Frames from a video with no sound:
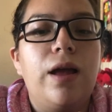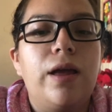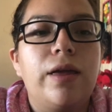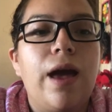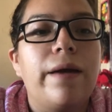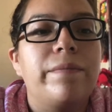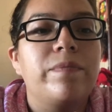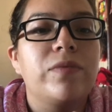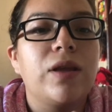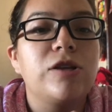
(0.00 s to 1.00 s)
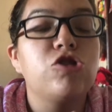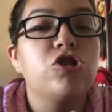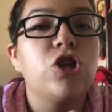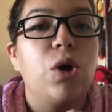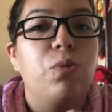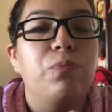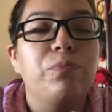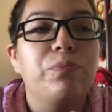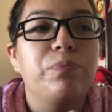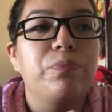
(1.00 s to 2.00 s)
yeah, so
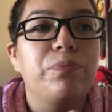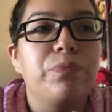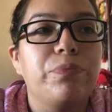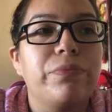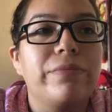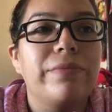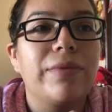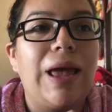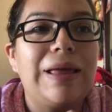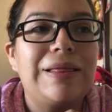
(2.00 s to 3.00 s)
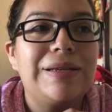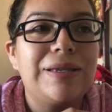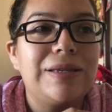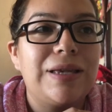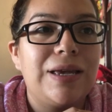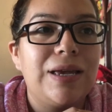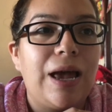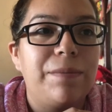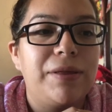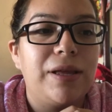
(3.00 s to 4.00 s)
this is it.
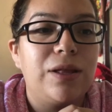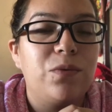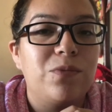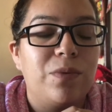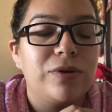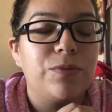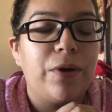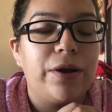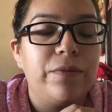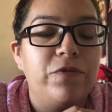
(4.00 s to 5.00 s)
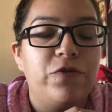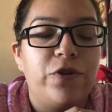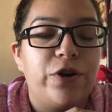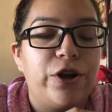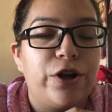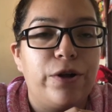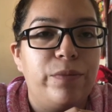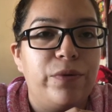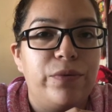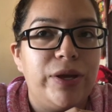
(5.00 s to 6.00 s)
I've been dealing with postpartum for a
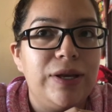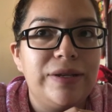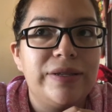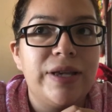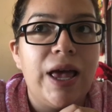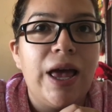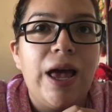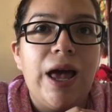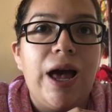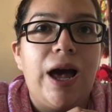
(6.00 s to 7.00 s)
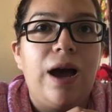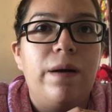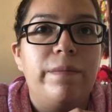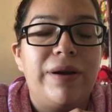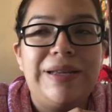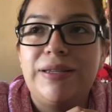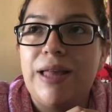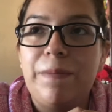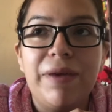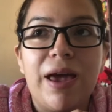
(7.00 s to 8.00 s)
couple of weeks, barely
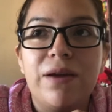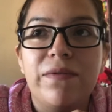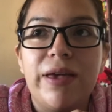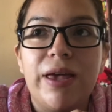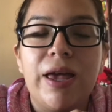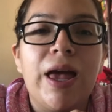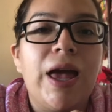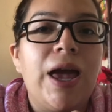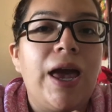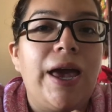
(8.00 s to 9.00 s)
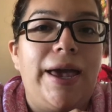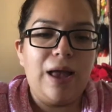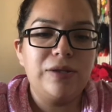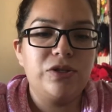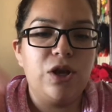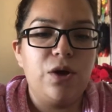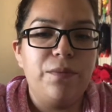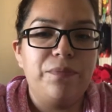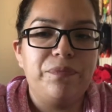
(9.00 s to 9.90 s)
snapping out of it. So